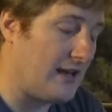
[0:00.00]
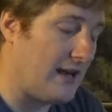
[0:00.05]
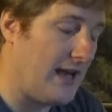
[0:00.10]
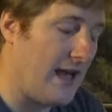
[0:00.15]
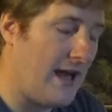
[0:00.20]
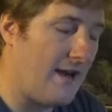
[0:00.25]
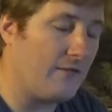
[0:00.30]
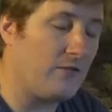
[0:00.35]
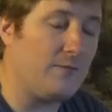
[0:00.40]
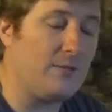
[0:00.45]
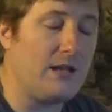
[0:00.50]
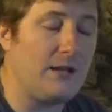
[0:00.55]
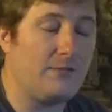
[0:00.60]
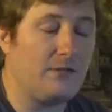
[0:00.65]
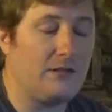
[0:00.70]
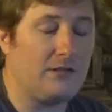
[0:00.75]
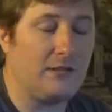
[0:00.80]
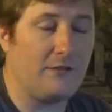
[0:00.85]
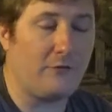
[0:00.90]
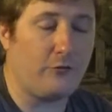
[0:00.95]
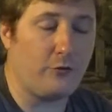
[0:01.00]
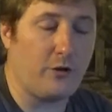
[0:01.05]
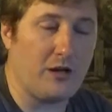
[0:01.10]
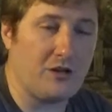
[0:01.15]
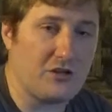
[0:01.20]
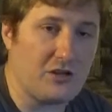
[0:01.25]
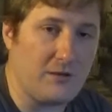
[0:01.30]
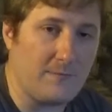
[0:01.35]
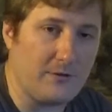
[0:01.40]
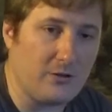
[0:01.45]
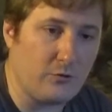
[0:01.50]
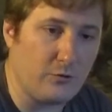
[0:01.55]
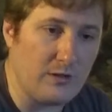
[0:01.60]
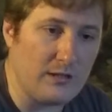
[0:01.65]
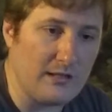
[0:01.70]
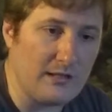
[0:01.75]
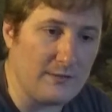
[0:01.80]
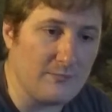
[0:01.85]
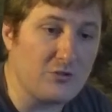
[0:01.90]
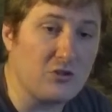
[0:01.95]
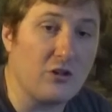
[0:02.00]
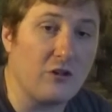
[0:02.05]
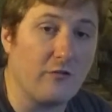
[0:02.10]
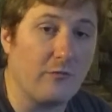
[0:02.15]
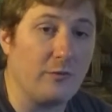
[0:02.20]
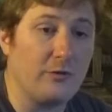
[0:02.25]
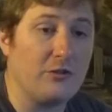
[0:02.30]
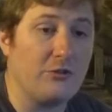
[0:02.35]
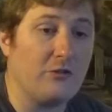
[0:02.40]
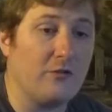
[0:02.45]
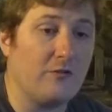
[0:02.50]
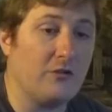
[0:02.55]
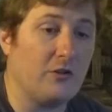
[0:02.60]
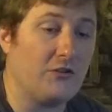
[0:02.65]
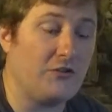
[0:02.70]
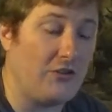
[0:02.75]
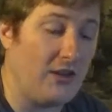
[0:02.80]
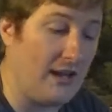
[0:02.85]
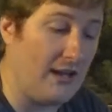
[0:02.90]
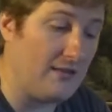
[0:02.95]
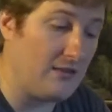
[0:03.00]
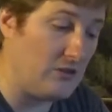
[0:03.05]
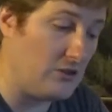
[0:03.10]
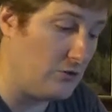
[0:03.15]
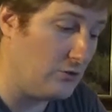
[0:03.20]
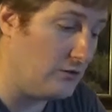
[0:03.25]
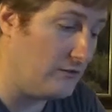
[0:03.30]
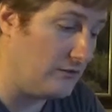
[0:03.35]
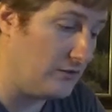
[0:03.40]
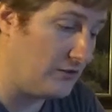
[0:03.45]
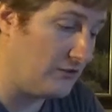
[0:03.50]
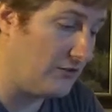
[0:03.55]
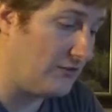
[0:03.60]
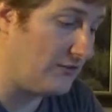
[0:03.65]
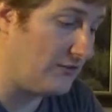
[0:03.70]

I have to be able to differentiate between the observable universe and the universe